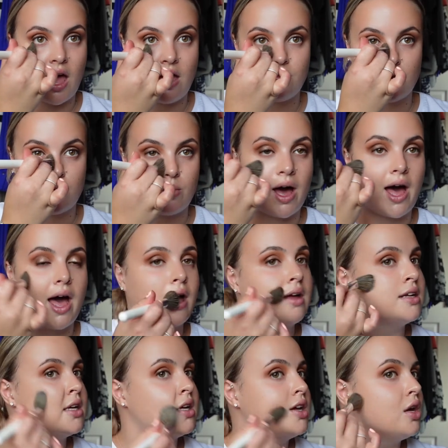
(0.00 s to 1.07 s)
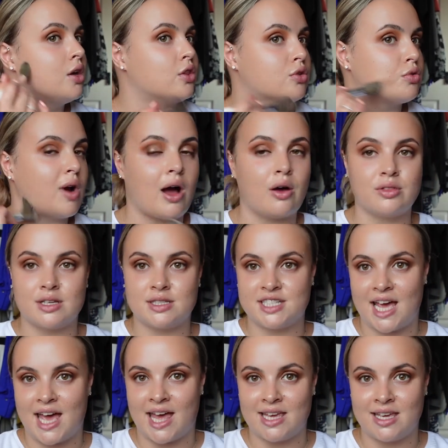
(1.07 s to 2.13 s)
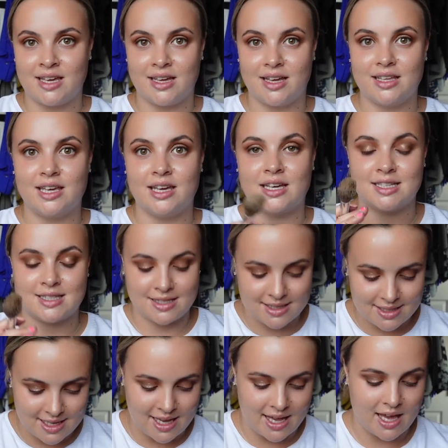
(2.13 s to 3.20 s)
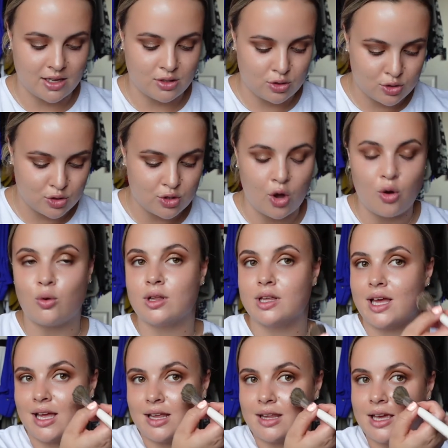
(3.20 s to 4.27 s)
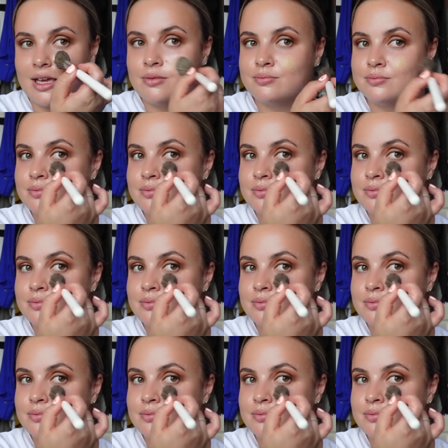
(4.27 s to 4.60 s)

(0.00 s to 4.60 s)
everywhere throughout the day, you can see it so clearly.